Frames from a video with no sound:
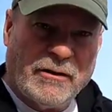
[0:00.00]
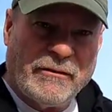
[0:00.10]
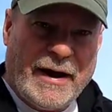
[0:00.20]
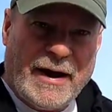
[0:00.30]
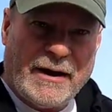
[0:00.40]

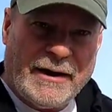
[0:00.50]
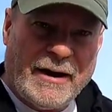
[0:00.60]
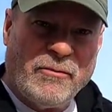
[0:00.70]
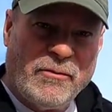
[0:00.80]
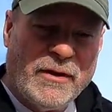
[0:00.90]
around.
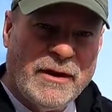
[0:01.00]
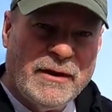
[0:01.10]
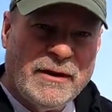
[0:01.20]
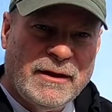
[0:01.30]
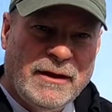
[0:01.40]
Now,
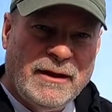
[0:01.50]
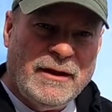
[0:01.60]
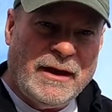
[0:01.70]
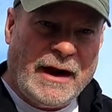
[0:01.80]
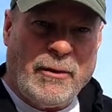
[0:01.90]

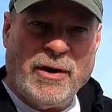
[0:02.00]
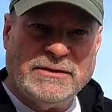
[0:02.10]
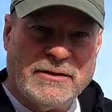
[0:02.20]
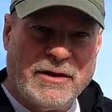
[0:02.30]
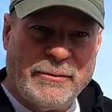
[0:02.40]
and I
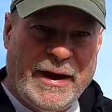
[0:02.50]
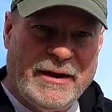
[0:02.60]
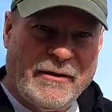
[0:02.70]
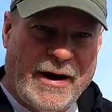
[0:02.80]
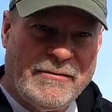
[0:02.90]
wasn't going to
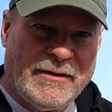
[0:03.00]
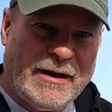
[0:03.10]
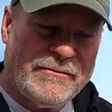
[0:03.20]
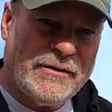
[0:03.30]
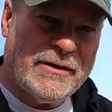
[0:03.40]
make gravy. Now,
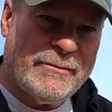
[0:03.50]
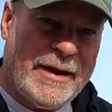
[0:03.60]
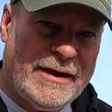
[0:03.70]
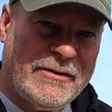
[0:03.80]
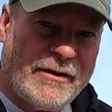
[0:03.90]
if you're going to
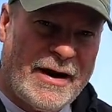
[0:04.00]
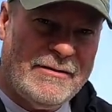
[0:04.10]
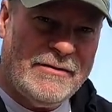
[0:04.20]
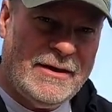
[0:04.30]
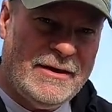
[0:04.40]
make
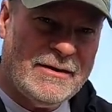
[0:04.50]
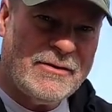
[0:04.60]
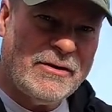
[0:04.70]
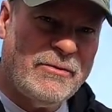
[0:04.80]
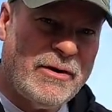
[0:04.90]
gravy
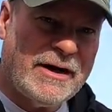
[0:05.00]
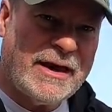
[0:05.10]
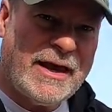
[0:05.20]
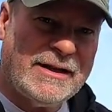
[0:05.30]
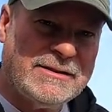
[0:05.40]
or you want
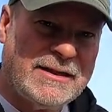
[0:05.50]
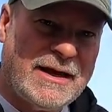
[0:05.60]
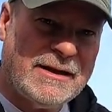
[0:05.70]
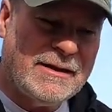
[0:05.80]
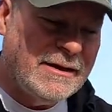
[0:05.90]
to catch that